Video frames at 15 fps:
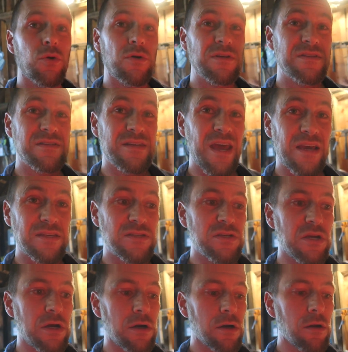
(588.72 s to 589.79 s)
towards next
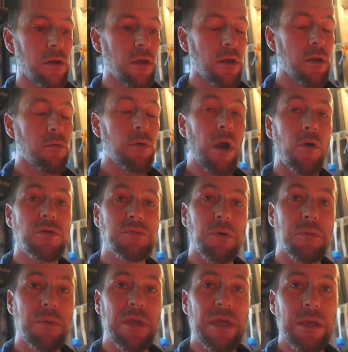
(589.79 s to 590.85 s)
year, we always
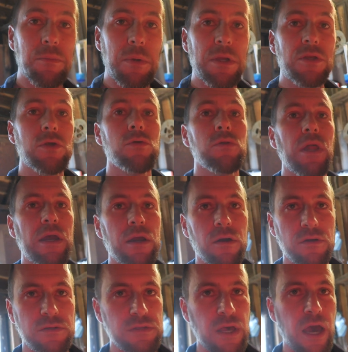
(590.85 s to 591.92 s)
wanna be keeping new
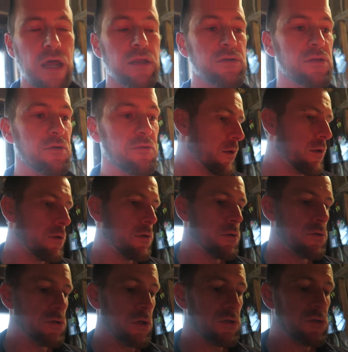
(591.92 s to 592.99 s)
layers added flock,
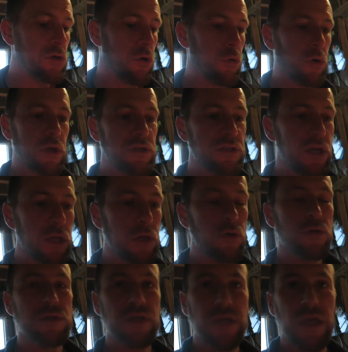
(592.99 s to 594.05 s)
just so we're
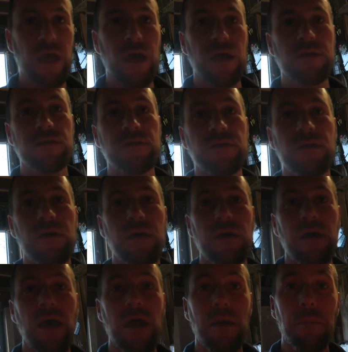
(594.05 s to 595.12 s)
continuing to get
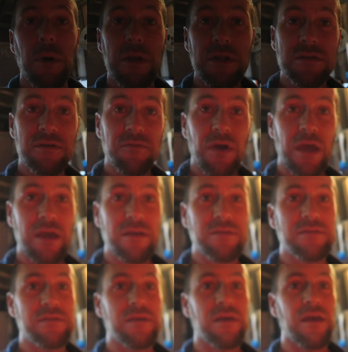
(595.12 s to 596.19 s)
an abundance of
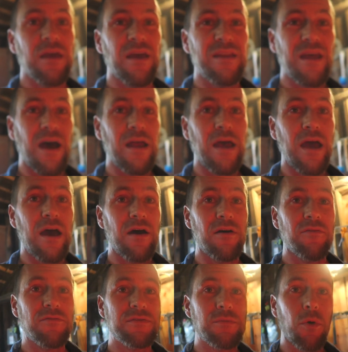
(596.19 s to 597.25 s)
eggs and not
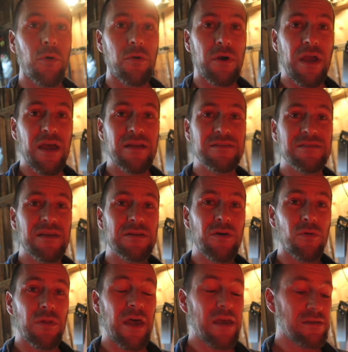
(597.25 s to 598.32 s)
have some older hens that
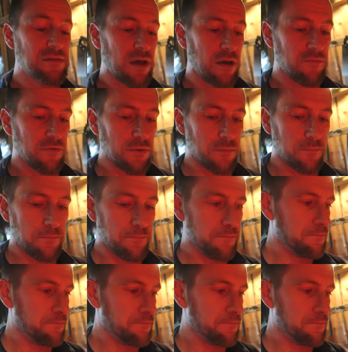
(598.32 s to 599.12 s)
don't lay as often.